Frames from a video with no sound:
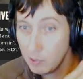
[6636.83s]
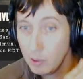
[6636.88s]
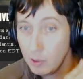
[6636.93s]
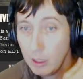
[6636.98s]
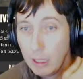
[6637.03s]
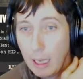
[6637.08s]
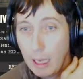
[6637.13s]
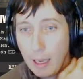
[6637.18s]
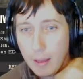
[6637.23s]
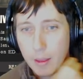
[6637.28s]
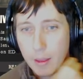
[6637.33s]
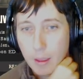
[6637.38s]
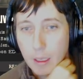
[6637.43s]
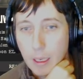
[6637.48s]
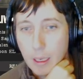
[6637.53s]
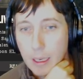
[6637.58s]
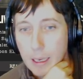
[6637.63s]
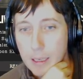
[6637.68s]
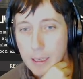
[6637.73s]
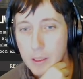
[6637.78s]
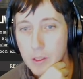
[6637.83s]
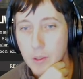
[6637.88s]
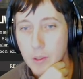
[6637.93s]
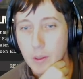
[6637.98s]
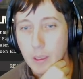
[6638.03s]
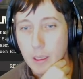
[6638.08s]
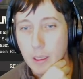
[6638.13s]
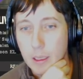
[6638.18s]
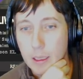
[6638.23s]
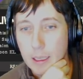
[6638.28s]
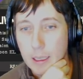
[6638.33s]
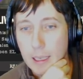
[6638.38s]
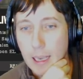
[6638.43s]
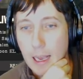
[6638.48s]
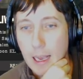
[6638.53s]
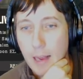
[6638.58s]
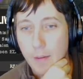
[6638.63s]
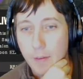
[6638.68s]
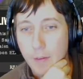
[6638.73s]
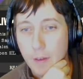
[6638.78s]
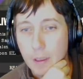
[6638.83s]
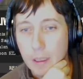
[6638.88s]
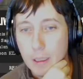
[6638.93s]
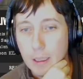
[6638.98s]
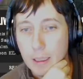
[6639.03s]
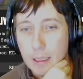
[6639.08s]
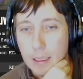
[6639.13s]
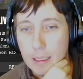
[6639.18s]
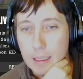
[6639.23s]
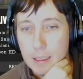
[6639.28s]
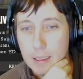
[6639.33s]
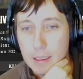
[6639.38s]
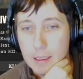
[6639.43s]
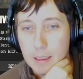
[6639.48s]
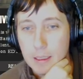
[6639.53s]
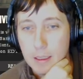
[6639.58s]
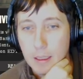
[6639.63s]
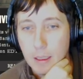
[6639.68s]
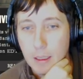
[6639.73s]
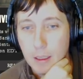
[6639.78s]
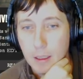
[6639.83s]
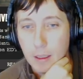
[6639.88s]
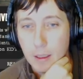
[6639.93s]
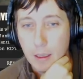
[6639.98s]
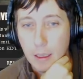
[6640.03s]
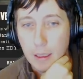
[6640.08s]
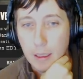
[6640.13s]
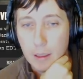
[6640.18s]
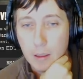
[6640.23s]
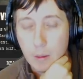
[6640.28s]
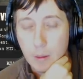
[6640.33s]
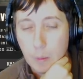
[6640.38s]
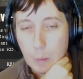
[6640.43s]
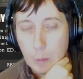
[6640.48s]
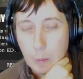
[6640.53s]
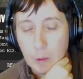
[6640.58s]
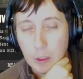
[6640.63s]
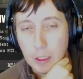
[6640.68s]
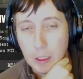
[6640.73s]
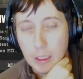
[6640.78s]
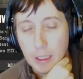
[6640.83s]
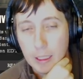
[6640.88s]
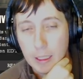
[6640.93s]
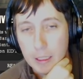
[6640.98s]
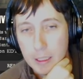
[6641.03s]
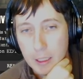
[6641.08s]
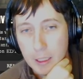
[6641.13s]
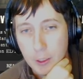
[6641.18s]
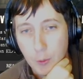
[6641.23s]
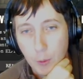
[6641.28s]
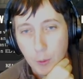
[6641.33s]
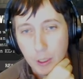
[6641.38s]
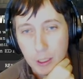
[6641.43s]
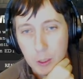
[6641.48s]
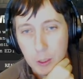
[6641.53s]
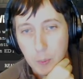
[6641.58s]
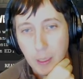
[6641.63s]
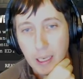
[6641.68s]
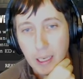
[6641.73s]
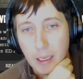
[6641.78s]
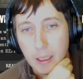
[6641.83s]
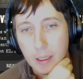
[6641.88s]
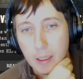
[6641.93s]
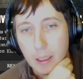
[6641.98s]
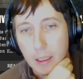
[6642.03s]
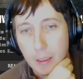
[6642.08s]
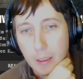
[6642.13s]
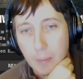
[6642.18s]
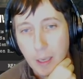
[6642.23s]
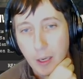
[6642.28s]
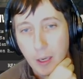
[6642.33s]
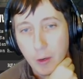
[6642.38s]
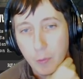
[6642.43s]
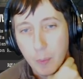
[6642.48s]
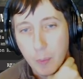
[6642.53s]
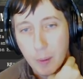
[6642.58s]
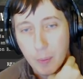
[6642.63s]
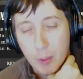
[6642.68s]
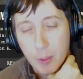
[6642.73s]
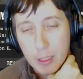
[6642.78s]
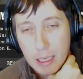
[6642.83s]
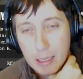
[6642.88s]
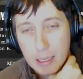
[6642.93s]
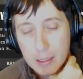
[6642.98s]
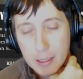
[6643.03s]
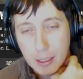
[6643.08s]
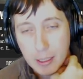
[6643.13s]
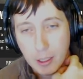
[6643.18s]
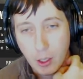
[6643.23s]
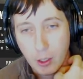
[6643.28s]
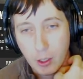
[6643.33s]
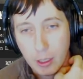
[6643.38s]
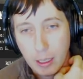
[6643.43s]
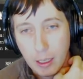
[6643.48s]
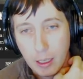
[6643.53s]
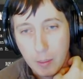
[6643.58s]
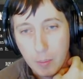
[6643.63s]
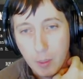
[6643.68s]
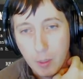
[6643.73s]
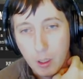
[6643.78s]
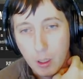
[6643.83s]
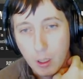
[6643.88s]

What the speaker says: Yeah, I think I answered the alpha keys thing. We're going to continue expanding the amount of people testing our game.